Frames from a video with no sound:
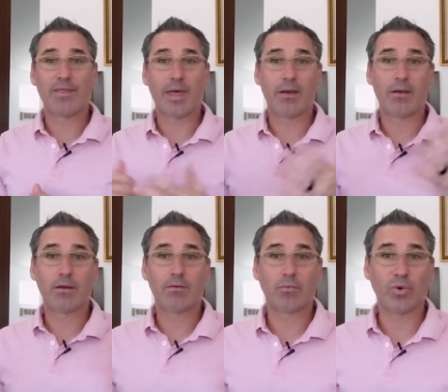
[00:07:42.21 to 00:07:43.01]

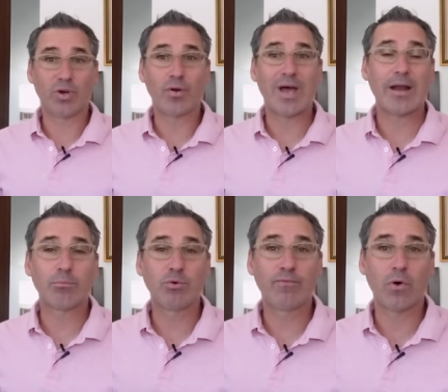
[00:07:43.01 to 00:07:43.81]
then we don't know how to
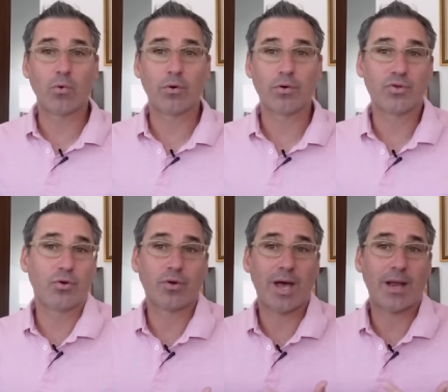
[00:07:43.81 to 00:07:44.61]
move forward, or you
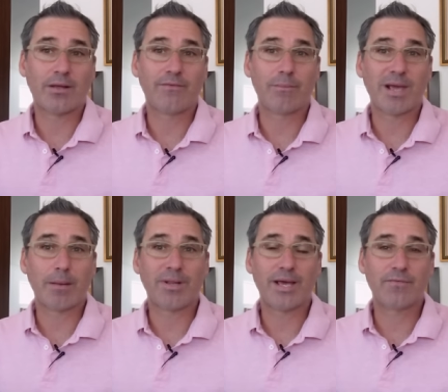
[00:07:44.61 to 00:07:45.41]
don't know how to even make a
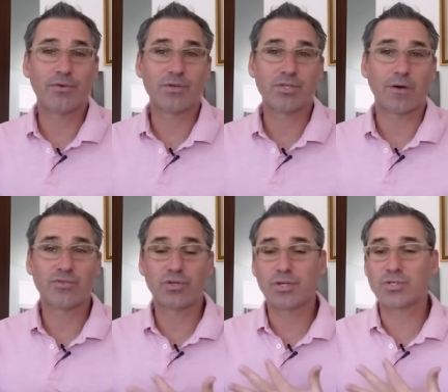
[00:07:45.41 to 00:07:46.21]
plan for yourself.
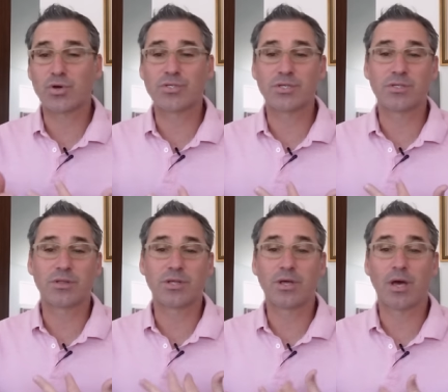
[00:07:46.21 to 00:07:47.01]
So this goes into
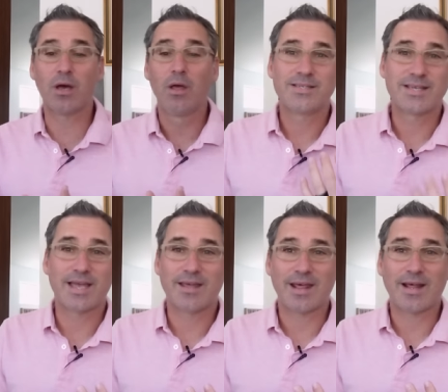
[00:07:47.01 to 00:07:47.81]
the
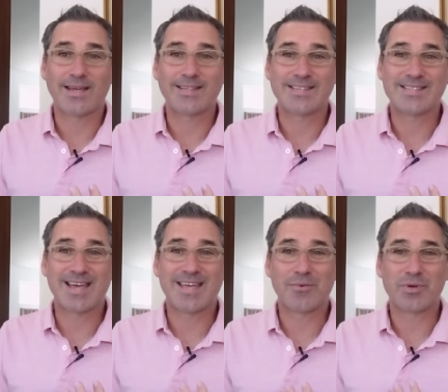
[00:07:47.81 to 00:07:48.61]
saying that I like to
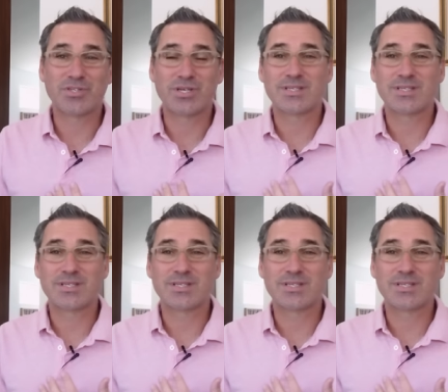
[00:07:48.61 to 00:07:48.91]
say, which